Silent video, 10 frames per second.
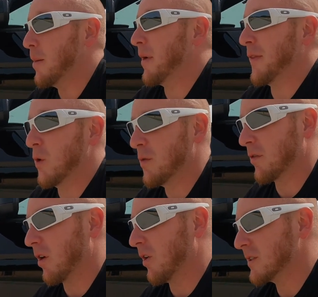but the
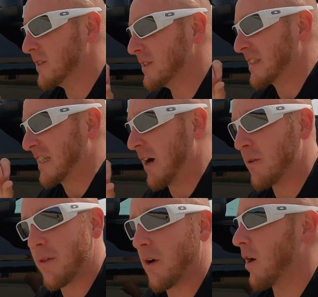overall
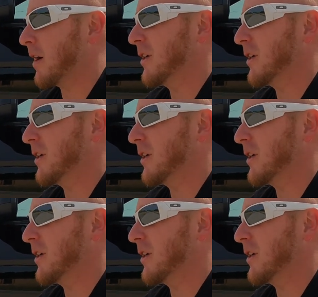sound of the car.